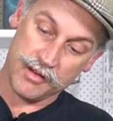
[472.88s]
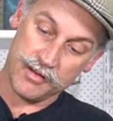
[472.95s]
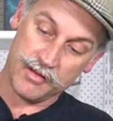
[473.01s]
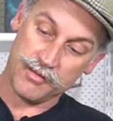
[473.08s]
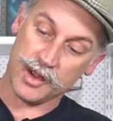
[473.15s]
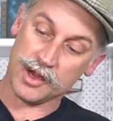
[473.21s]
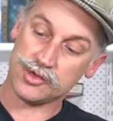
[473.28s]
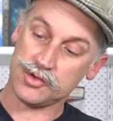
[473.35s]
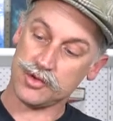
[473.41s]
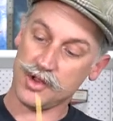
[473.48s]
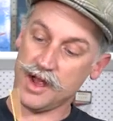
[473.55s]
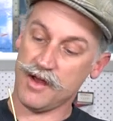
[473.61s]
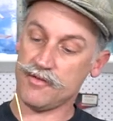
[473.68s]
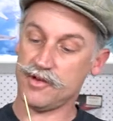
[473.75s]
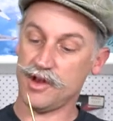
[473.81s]
to make sure you
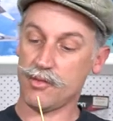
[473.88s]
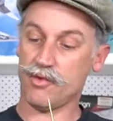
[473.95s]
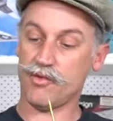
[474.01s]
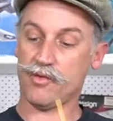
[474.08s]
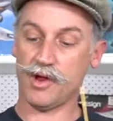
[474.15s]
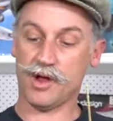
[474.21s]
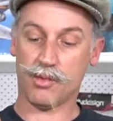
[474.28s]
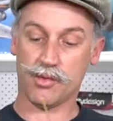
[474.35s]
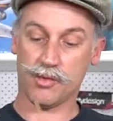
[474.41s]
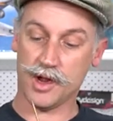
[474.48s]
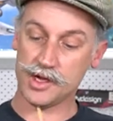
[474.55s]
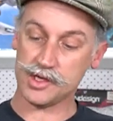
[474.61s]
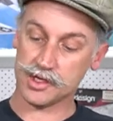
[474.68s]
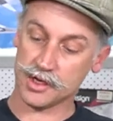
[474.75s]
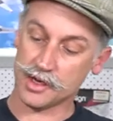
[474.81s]
have trouble-free
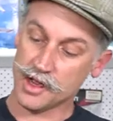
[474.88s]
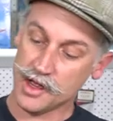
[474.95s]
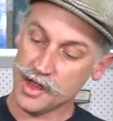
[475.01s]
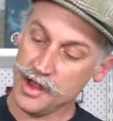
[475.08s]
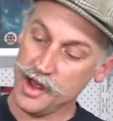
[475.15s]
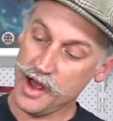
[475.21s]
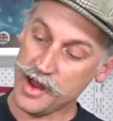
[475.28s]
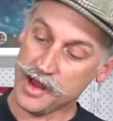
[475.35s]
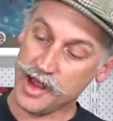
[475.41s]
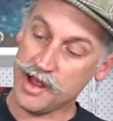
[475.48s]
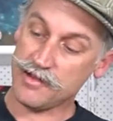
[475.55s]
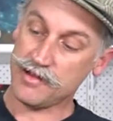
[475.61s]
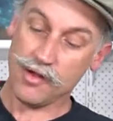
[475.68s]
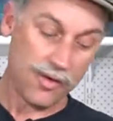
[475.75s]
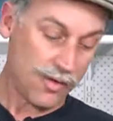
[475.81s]
operation. Okay,
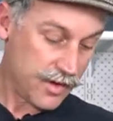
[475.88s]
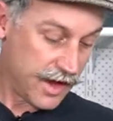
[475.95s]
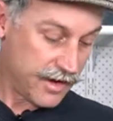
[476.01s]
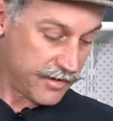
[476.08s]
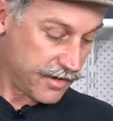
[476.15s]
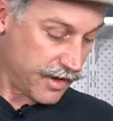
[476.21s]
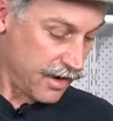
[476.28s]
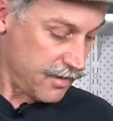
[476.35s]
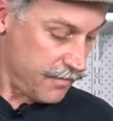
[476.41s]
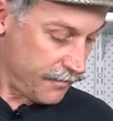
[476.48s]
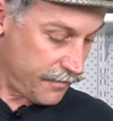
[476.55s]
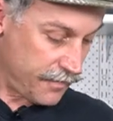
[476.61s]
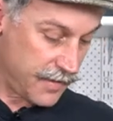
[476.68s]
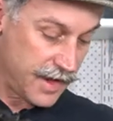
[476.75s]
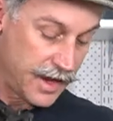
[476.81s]
so all that's done.
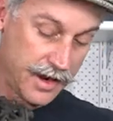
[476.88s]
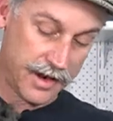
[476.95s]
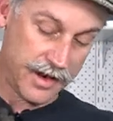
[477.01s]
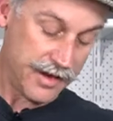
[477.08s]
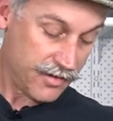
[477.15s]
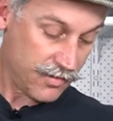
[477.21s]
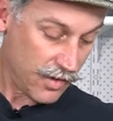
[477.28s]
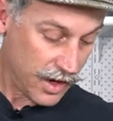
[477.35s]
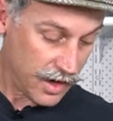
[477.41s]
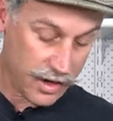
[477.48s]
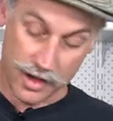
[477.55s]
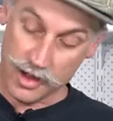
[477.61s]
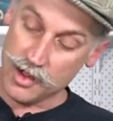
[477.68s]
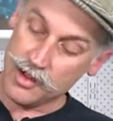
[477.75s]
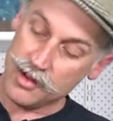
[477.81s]
Now the next one I'm
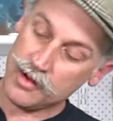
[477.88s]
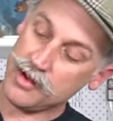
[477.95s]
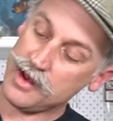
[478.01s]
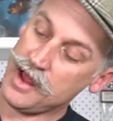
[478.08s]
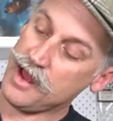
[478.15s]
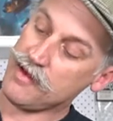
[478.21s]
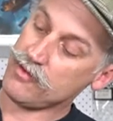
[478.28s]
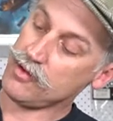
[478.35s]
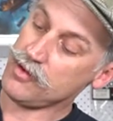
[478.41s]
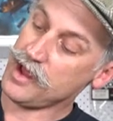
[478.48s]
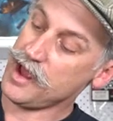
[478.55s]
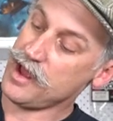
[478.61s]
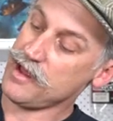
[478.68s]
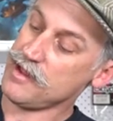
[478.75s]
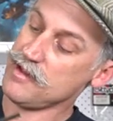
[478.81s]
going to have a look
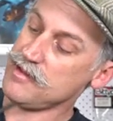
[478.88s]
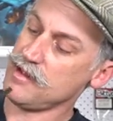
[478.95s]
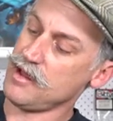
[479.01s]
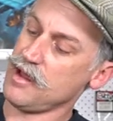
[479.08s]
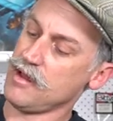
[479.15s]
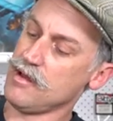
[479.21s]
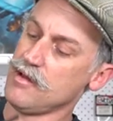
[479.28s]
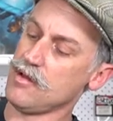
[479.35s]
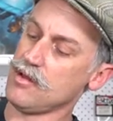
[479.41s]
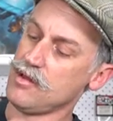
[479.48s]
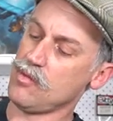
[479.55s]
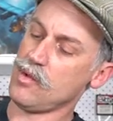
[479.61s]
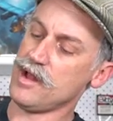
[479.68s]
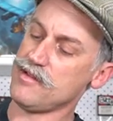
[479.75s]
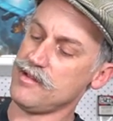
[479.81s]
at is the, the
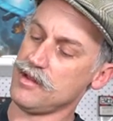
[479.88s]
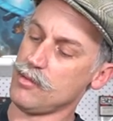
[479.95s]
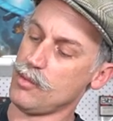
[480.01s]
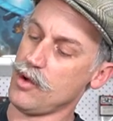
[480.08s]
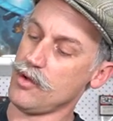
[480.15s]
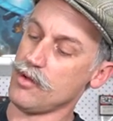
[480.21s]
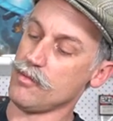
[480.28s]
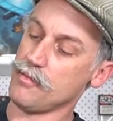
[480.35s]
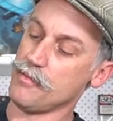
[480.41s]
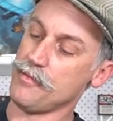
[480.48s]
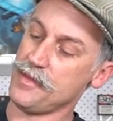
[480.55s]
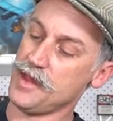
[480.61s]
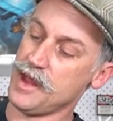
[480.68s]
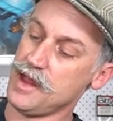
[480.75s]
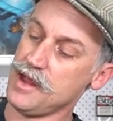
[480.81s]
ones in the bottom.
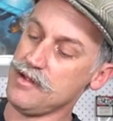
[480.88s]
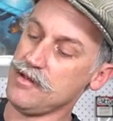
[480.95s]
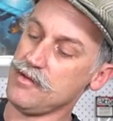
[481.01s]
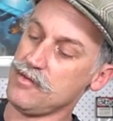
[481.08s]
Now these are the